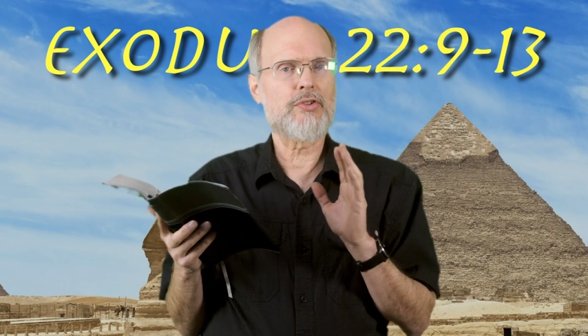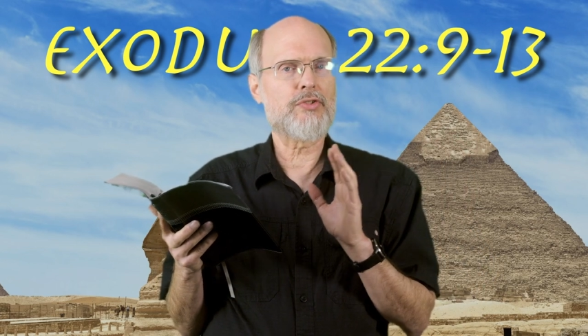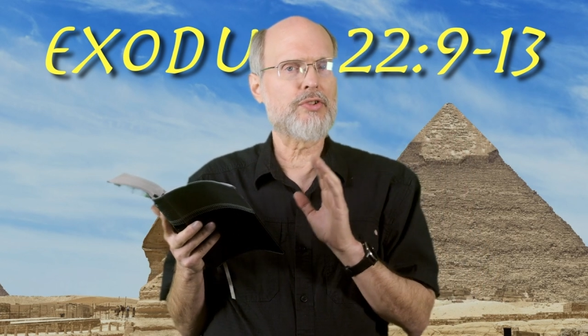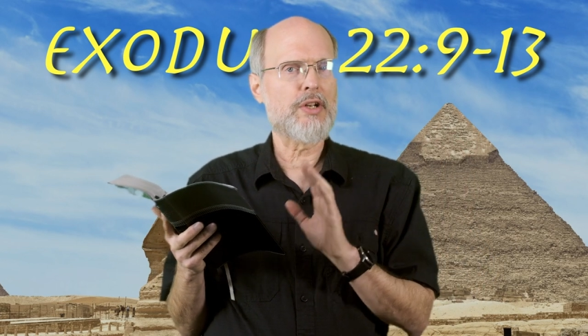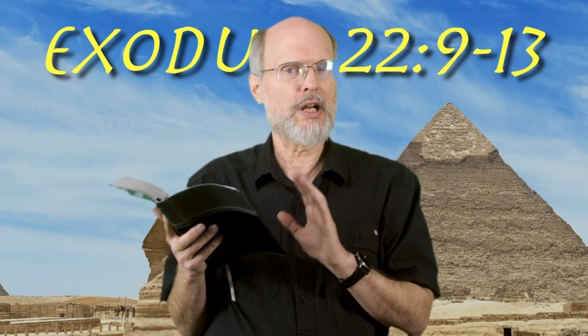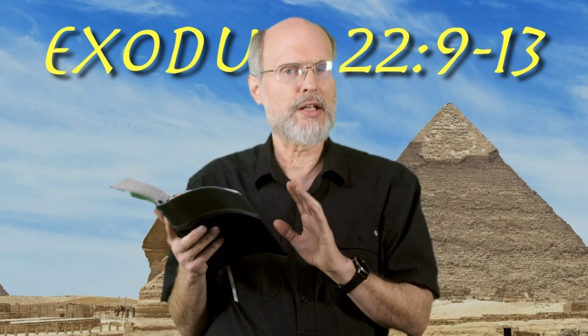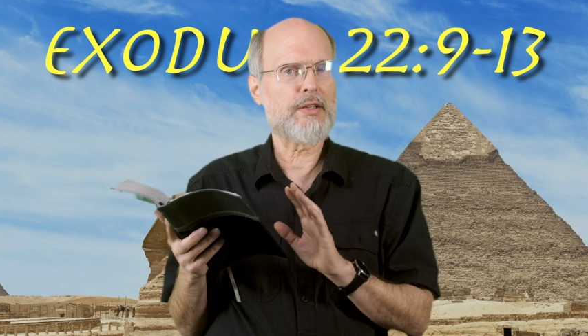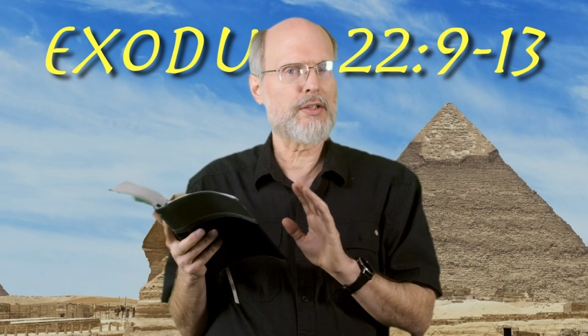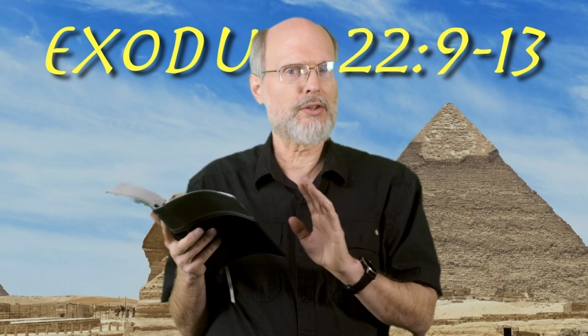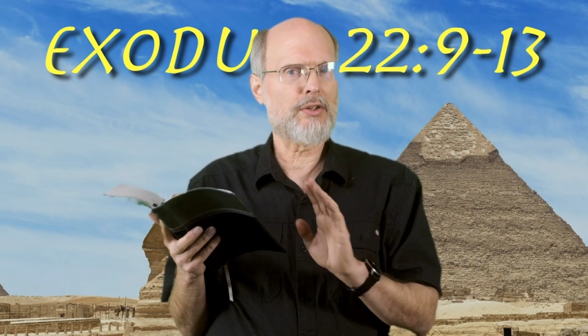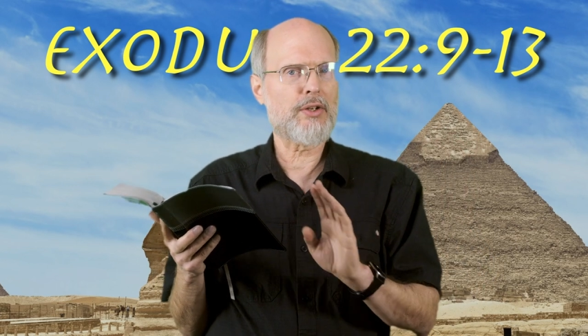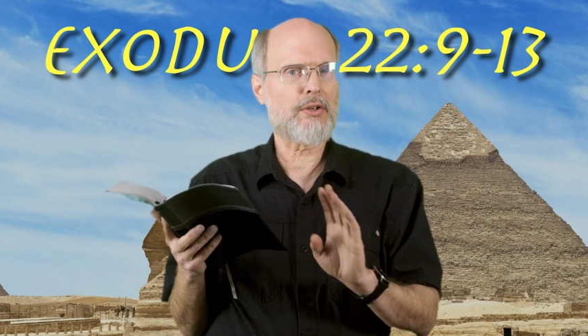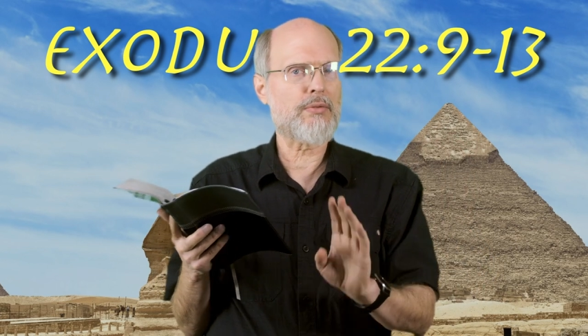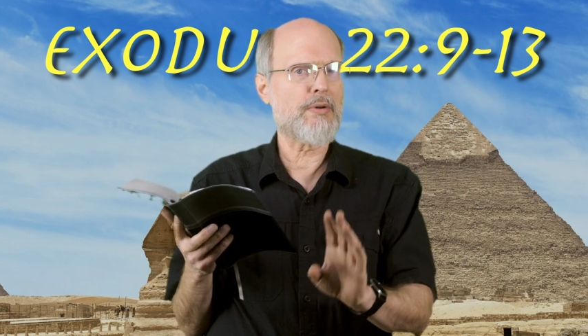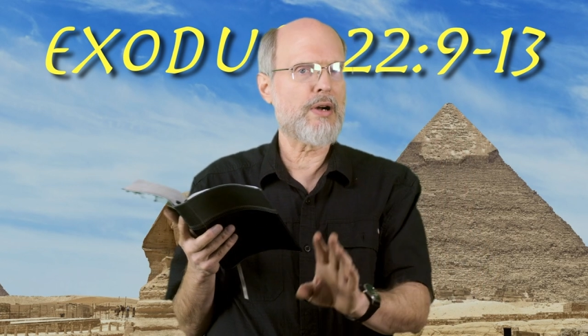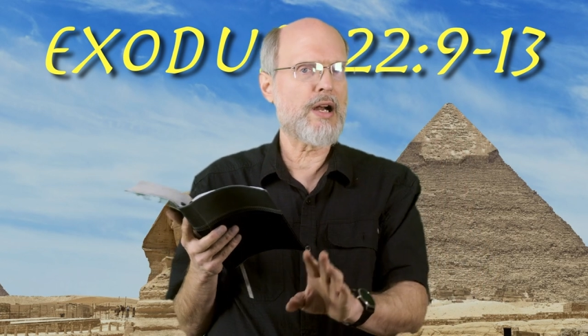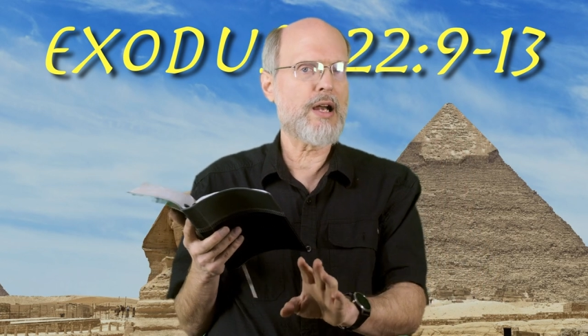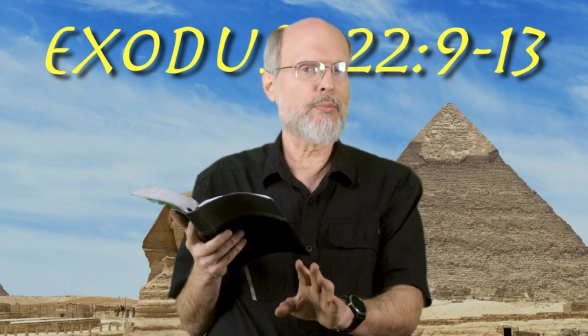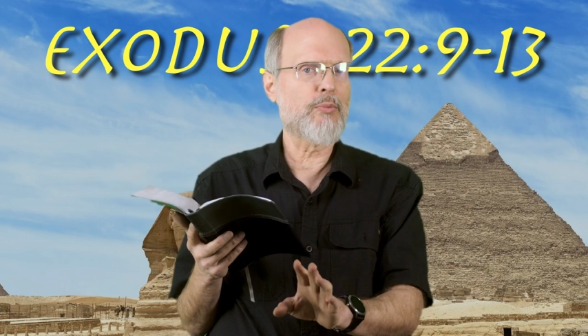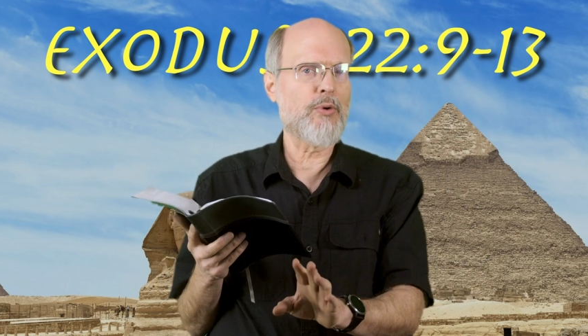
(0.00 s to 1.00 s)
it's not that the
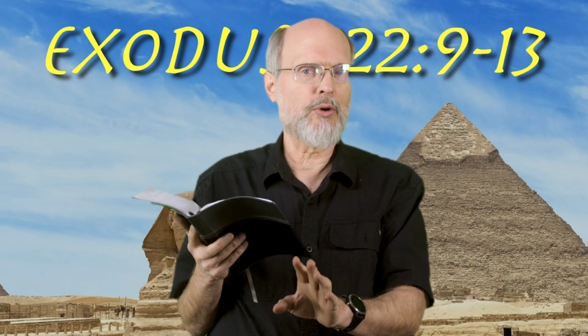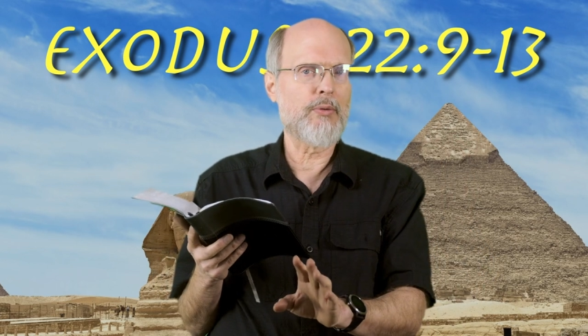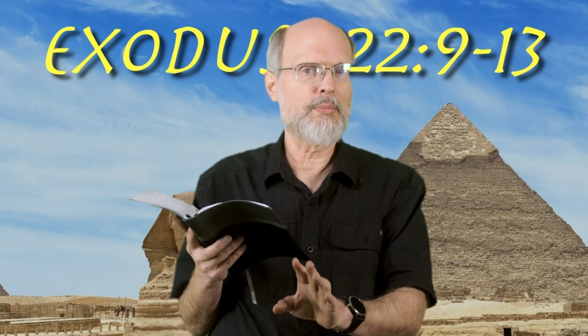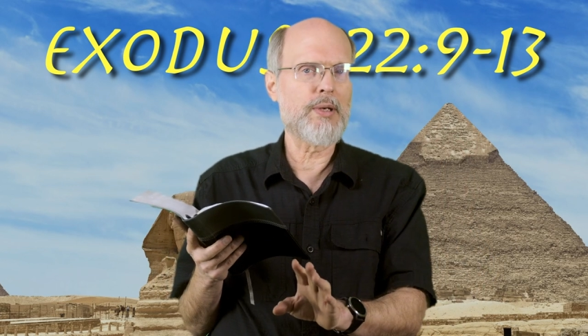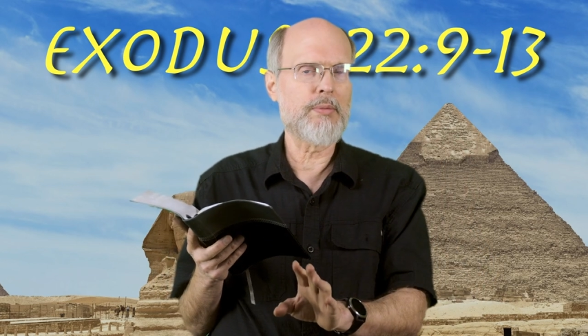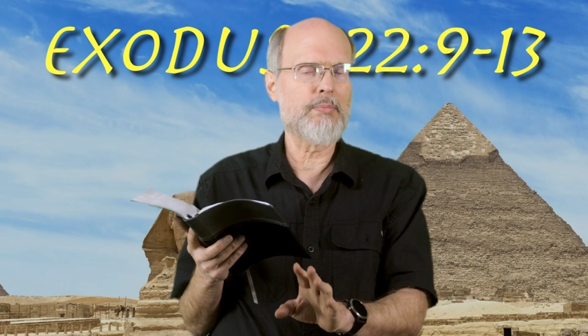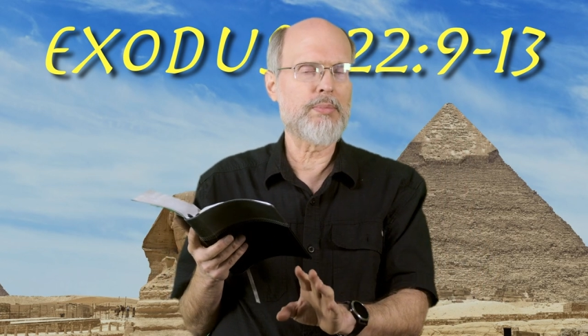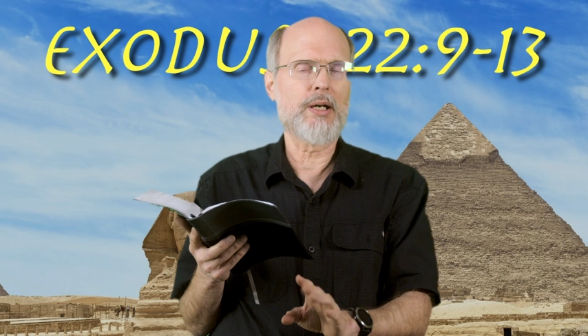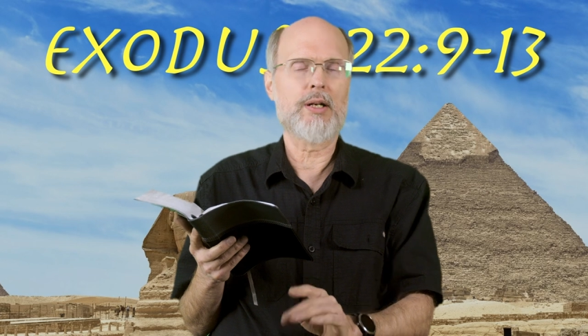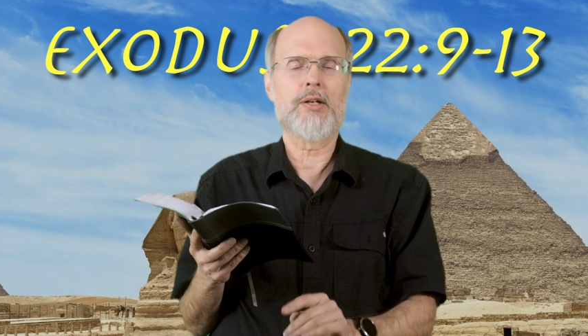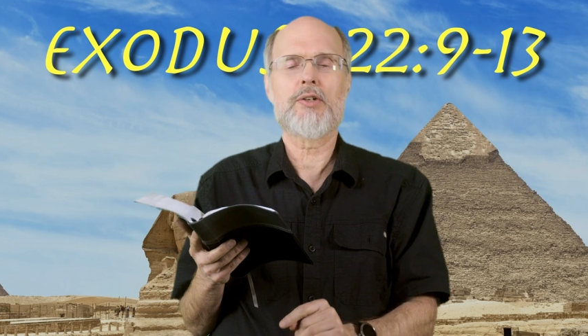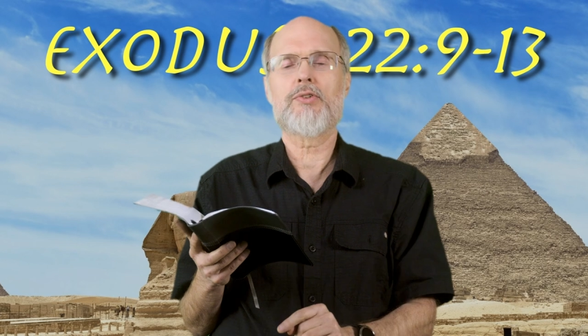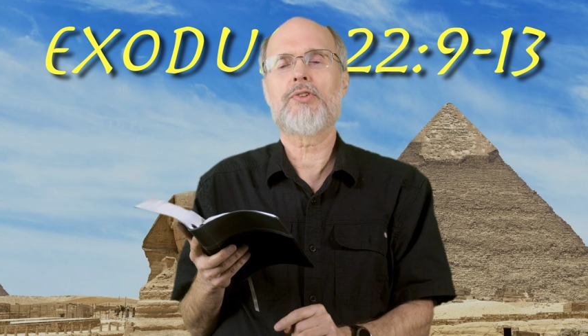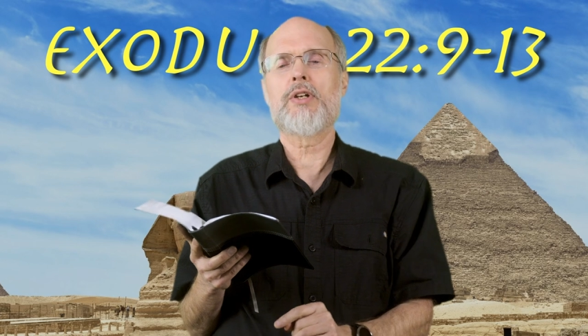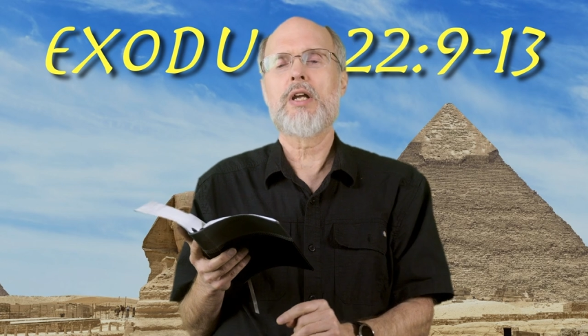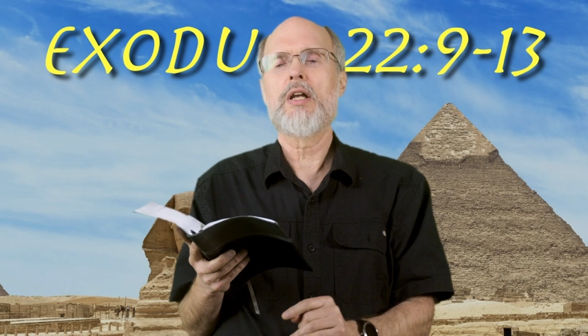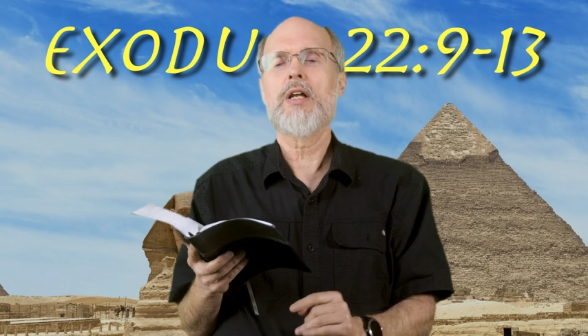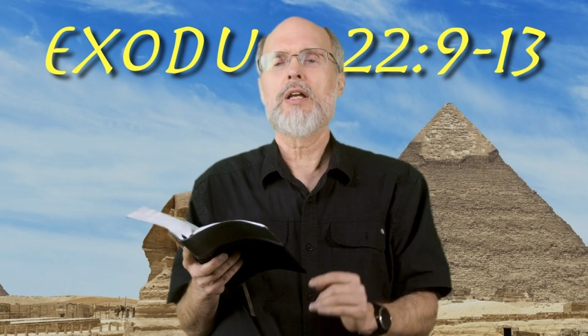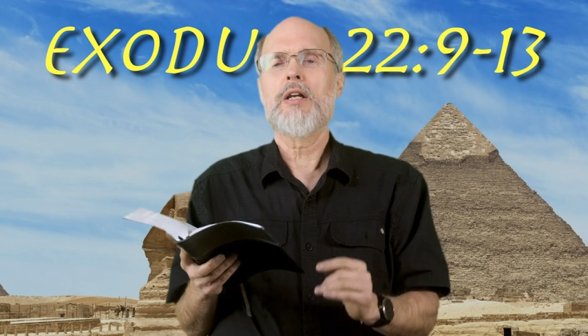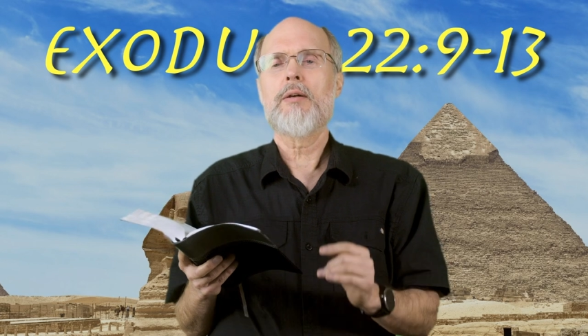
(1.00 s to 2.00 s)
crime won't be punished,